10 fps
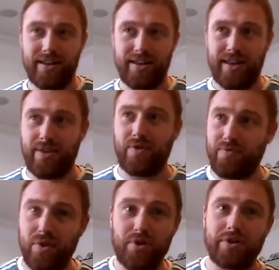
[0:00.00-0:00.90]
if you've
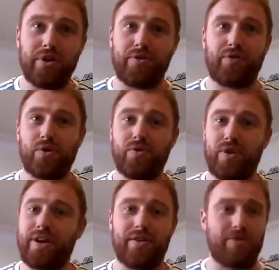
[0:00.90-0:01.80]
not got a lot of fuel
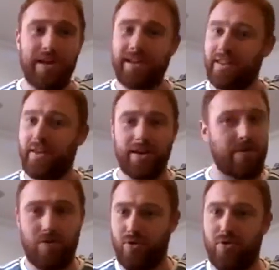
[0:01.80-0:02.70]
there, it's likely that you're going
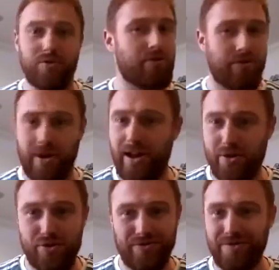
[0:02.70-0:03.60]
to stall or crash.
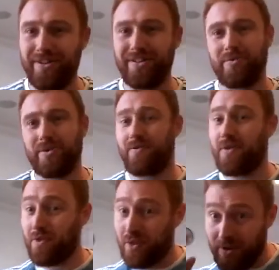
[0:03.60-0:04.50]
Or if
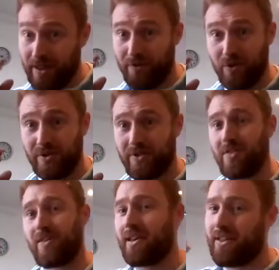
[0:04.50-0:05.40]
you've got that fuel in the
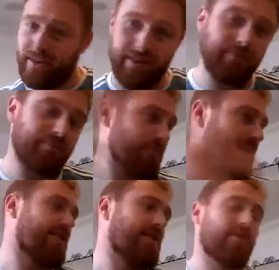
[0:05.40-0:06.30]
tank, you can
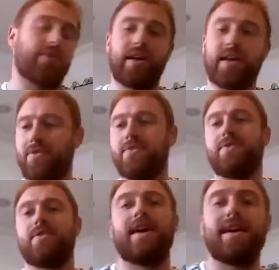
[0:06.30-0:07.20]
accelerate, and
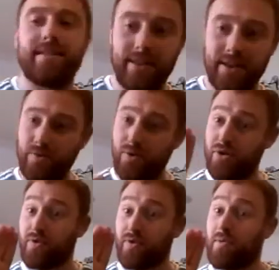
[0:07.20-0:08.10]
then
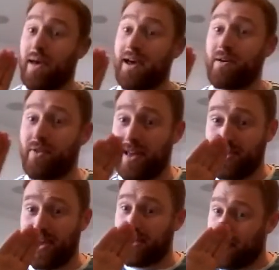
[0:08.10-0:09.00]
once you've come out of that
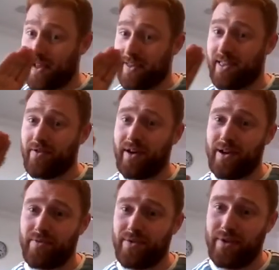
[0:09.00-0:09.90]
lane, you've
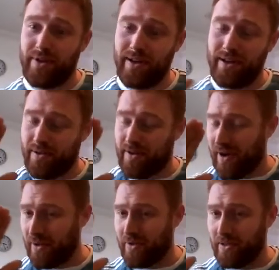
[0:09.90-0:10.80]
accelerated
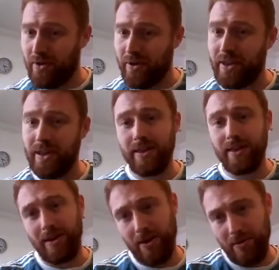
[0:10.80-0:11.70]
around the lorry, you
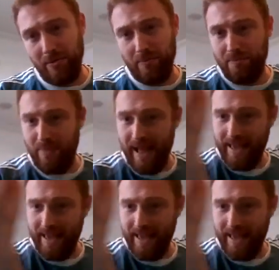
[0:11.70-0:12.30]
can come back